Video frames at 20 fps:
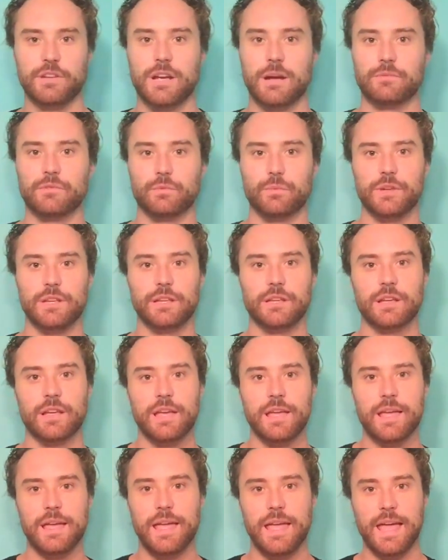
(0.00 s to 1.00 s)
times a week,
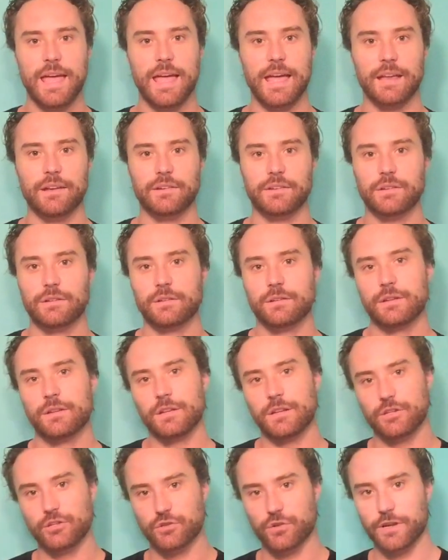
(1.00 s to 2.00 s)
and
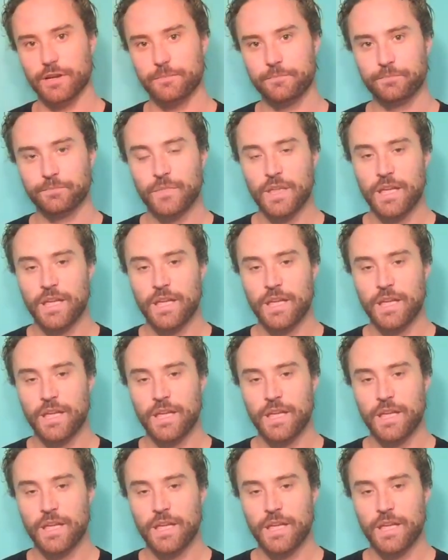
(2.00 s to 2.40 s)
enjoy it.